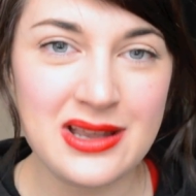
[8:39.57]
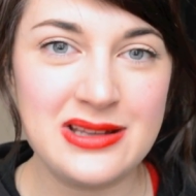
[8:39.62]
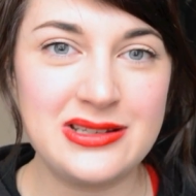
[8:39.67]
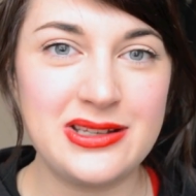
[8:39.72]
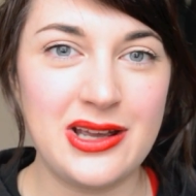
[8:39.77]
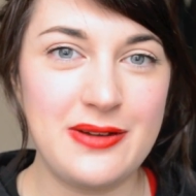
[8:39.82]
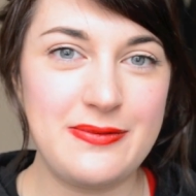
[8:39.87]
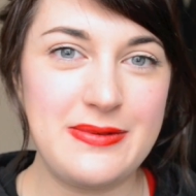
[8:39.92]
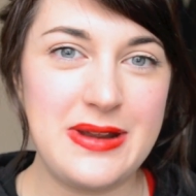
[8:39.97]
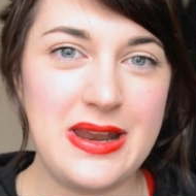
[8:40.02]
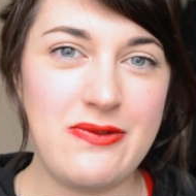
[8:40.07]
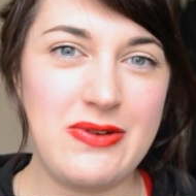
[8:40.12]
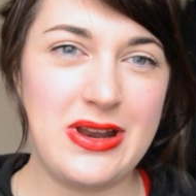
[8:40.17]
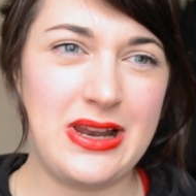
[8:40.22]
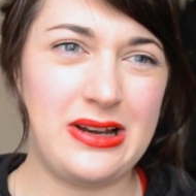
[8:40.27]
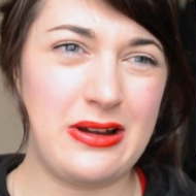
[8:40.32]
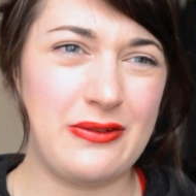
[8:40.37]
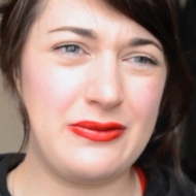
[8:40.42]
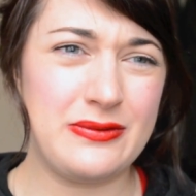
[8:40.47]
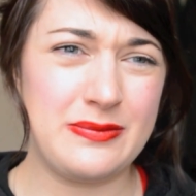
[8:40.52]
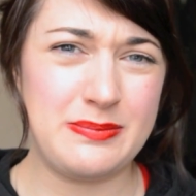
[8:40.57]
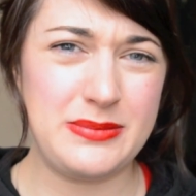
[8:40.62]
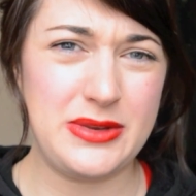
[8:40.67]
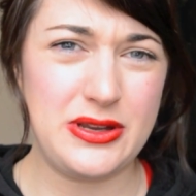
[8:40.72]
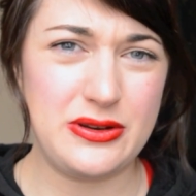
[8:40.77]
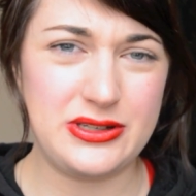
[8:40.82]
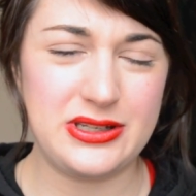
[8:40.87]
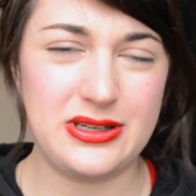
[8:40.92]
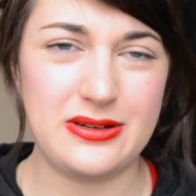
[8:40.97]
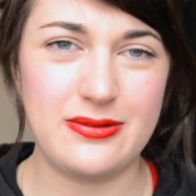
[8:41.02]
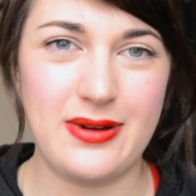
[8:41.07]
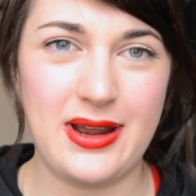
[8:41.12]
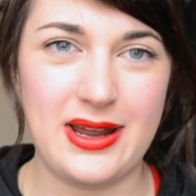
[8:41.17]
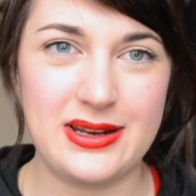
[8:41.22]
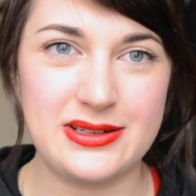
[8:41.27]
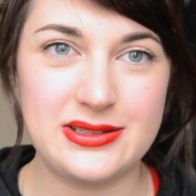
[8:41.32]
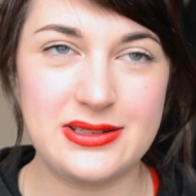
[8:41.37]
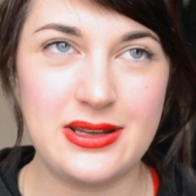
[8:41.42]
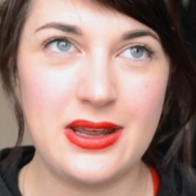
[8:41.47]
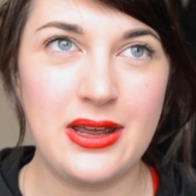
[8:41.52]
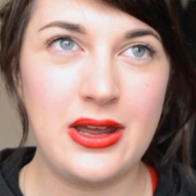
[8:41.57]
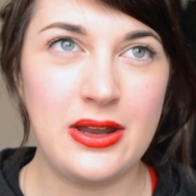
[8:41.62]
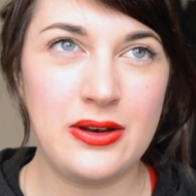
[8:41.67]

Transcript: So I've really, really loved muted reds,